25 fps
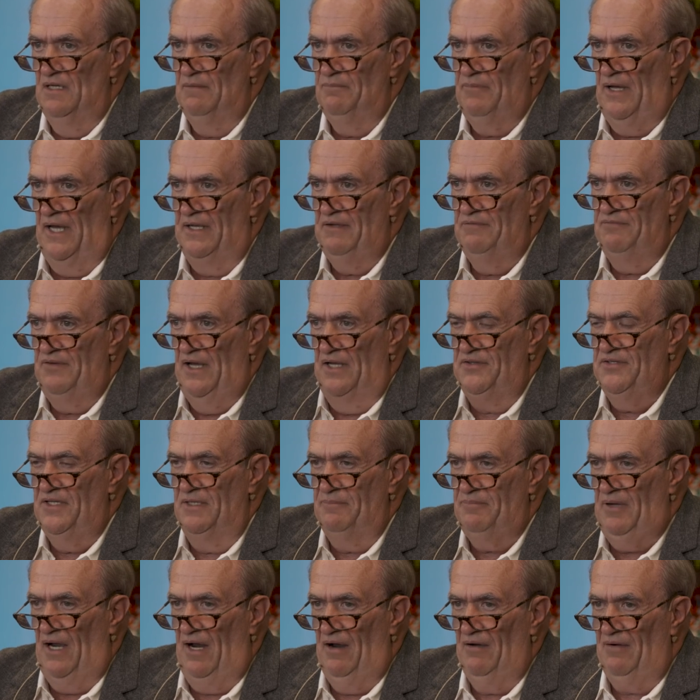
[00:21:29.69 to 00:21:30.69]
by an event in
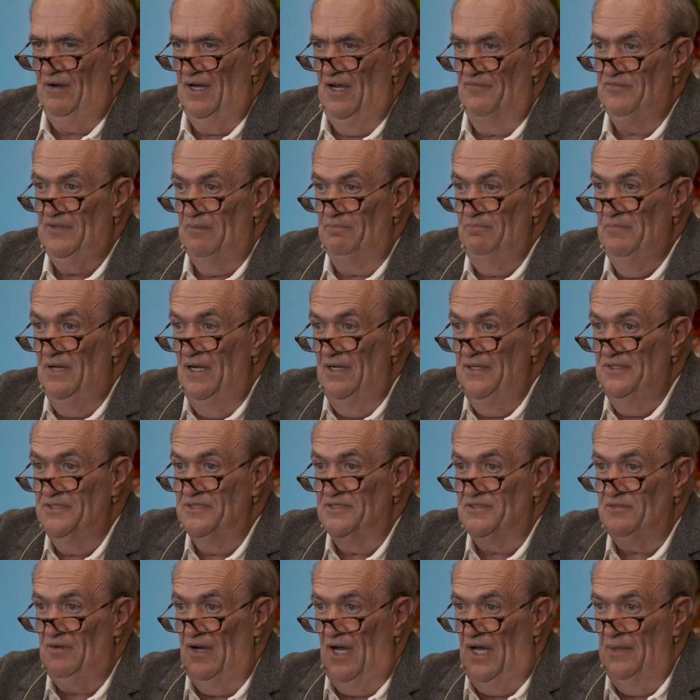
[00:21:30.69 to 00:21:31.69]
a paragraph that merely
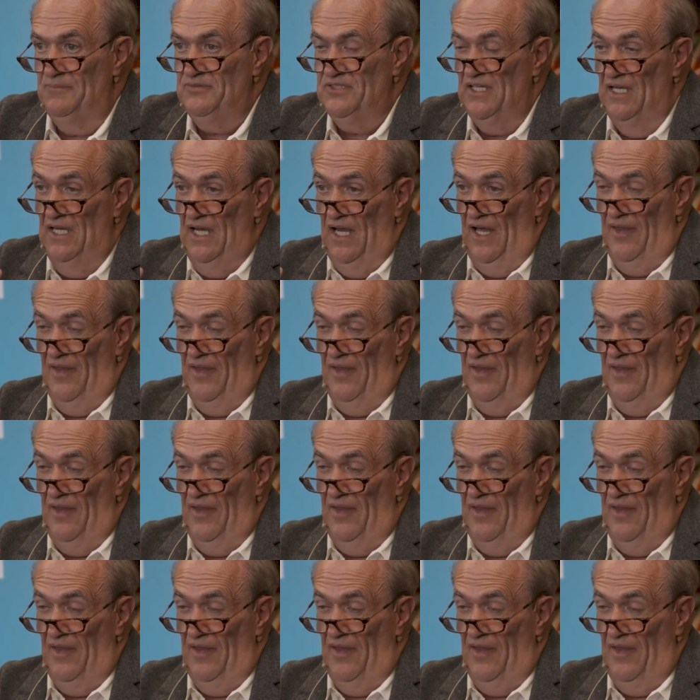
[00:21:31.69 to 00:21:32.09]
describes